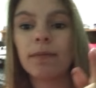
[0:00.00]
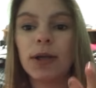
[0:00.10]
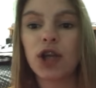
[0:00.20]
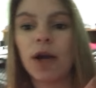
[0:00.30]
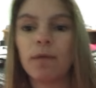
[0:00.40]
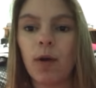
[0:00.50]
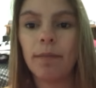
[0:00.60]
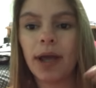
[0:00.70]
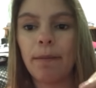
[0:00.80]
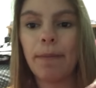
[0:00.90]
to my channel if you want
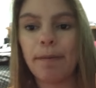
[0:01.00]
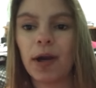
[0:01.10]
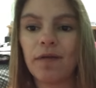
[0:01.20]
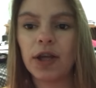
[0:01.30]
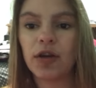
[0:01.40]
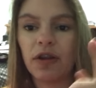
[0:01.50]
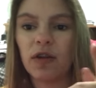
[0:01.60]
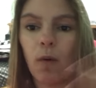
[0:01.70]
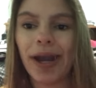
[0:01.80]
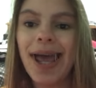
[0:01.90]
to become a member of the Crazy
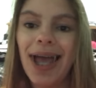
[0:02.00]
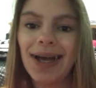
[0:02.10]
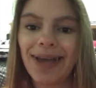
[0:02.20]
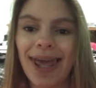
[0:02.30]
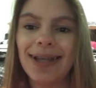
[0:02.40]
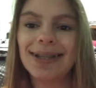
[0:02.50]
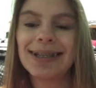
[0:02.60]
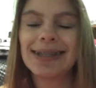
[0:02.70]
Squad. Okay,